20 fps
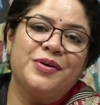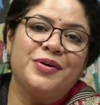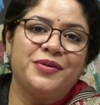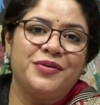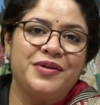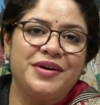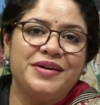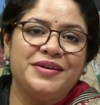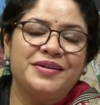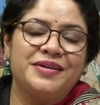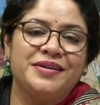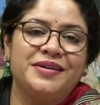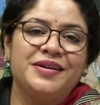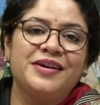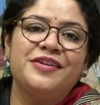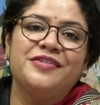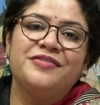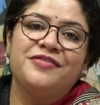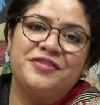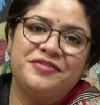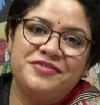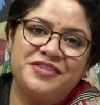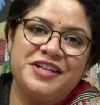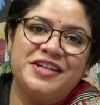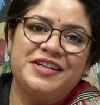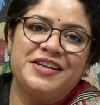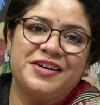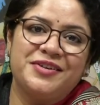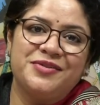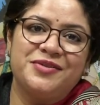or reader
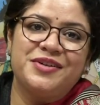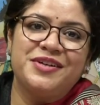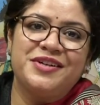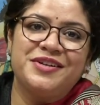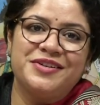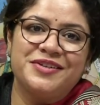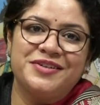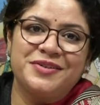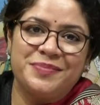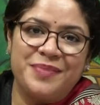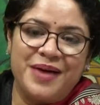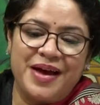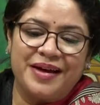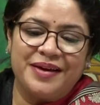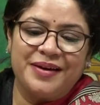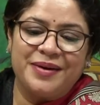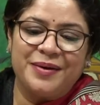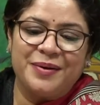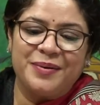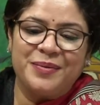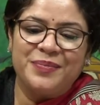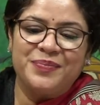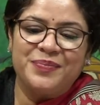1500 years back.